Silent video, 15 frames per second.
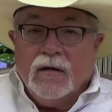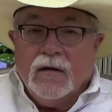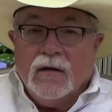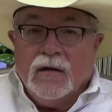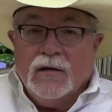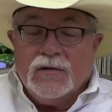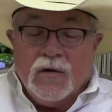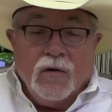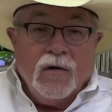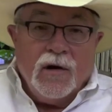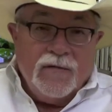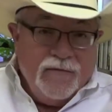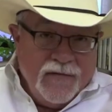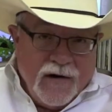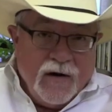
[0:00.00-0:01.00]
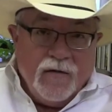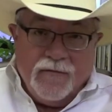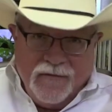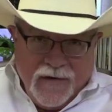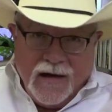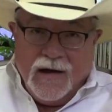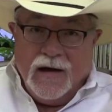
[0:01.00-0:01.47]
is already
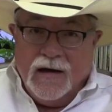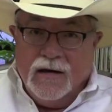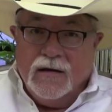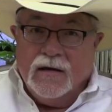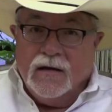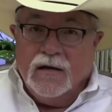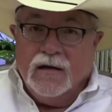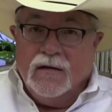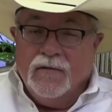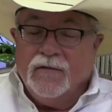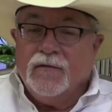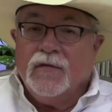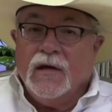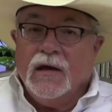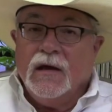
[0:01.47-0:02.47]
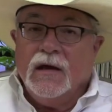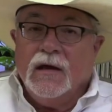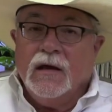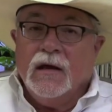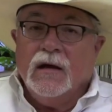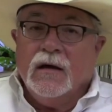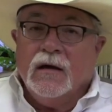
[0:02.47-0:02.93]
verified if they
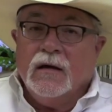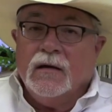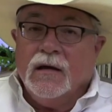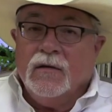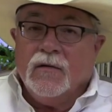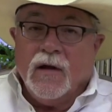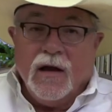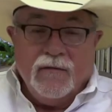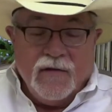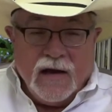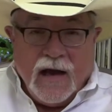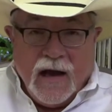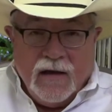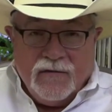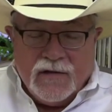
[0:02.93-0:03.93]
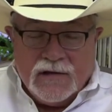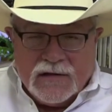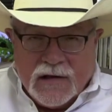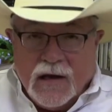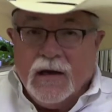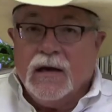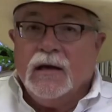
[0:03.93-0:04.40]
either have a calf
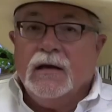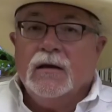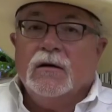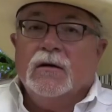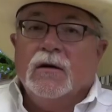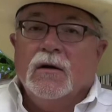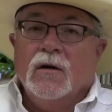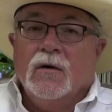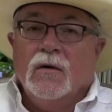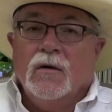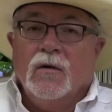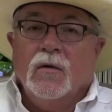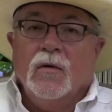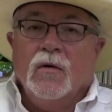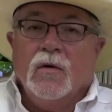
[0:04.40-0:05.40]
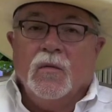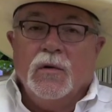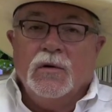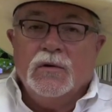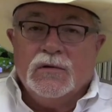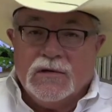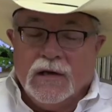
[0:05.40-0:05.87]
inside, or
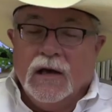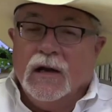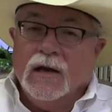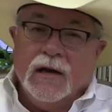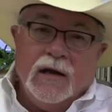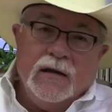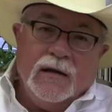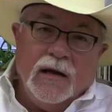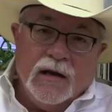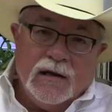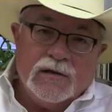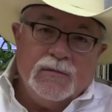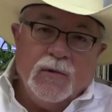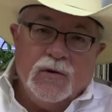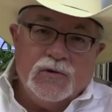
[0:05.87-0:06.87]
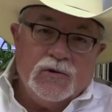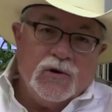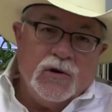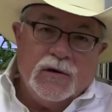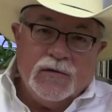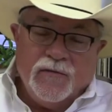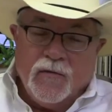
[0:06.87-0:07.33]
when you sell it and that
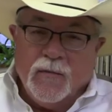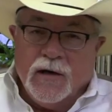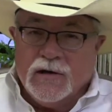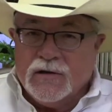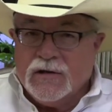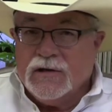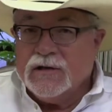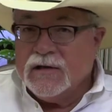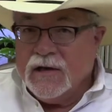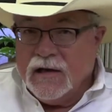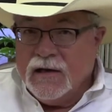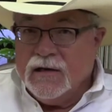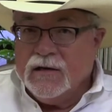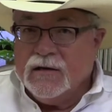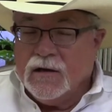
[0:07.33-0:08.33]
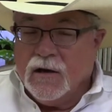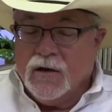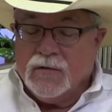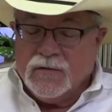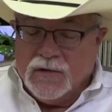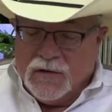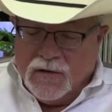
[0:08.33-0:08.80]
exposure information is needed to go
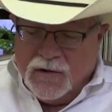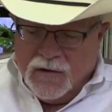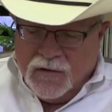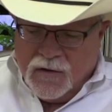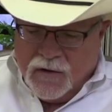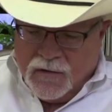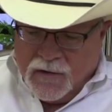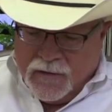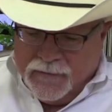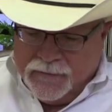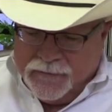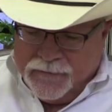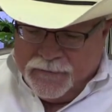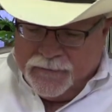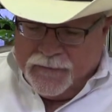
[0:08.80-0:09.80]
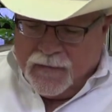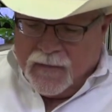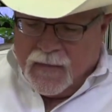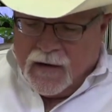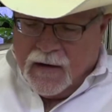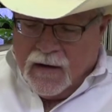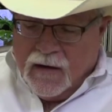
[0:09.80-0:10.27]
to the new owner.
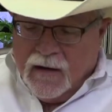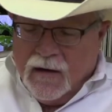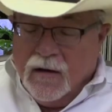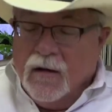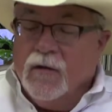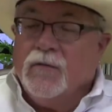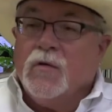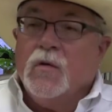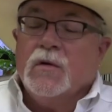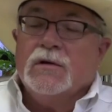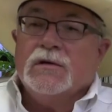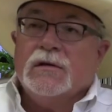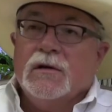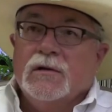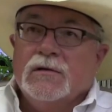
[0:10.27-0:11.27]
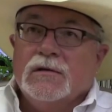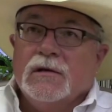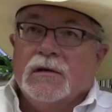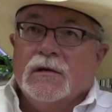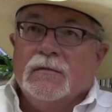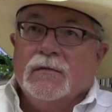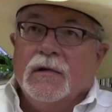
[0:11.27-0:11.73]
Of course, there is
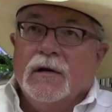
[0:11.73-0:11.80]
a